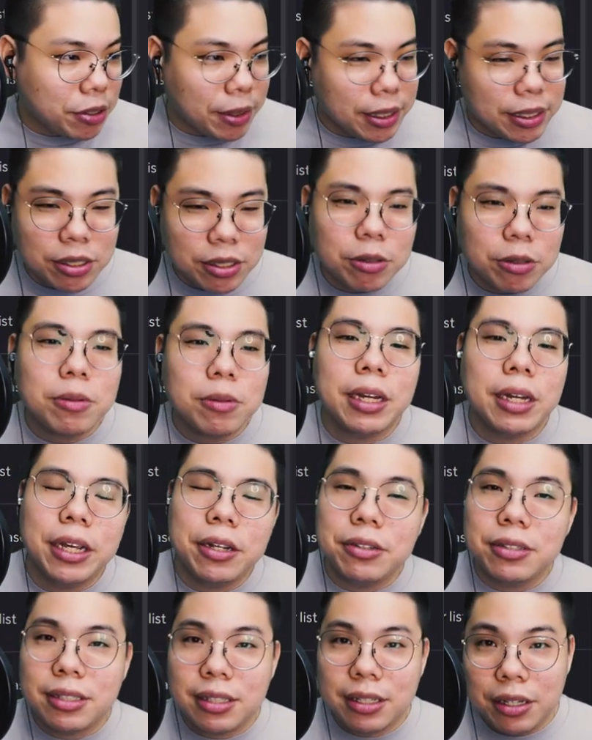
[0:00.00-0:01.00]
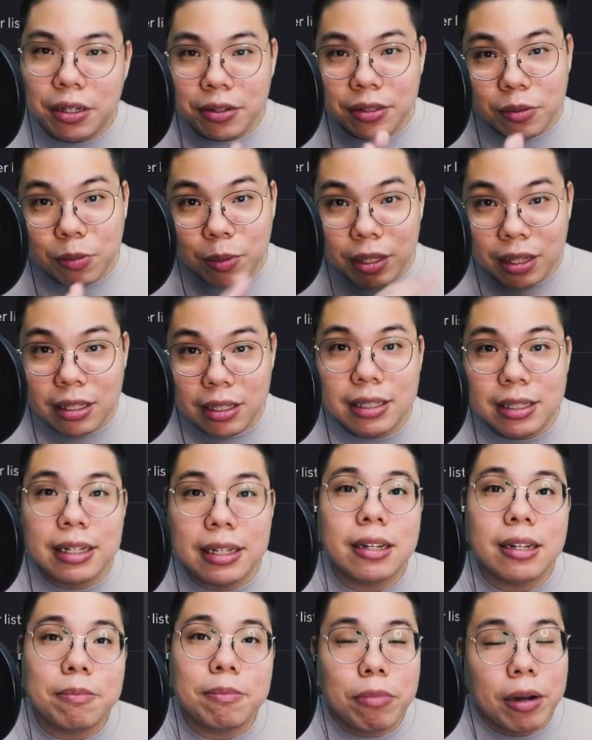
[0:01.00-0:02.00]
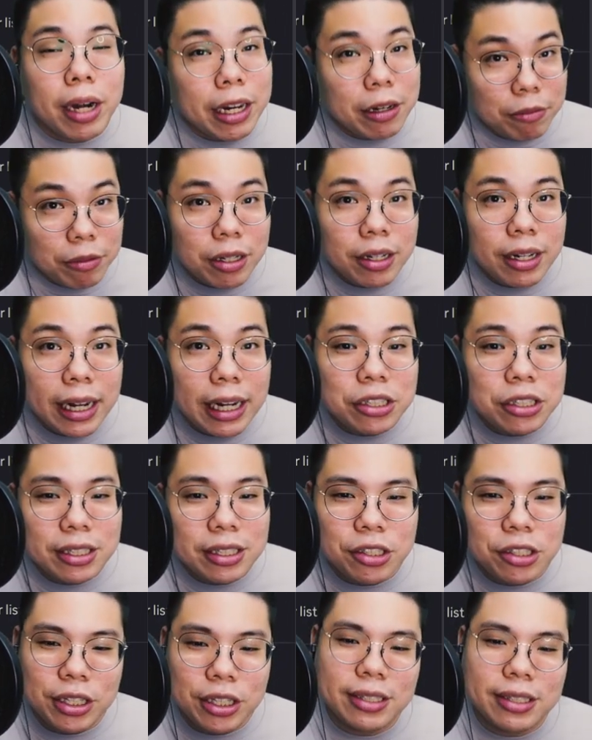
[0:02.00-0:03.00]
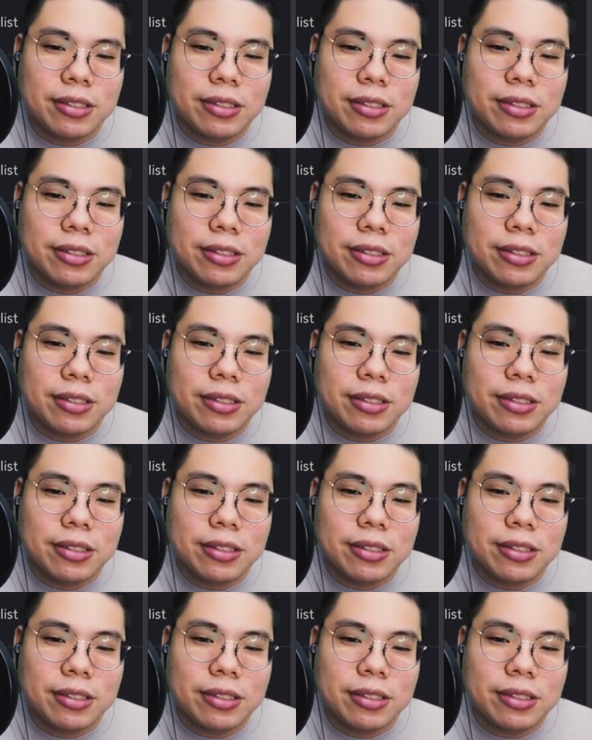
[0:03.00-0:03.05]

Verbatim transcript: So here's here's what the Prydwen actually suggests.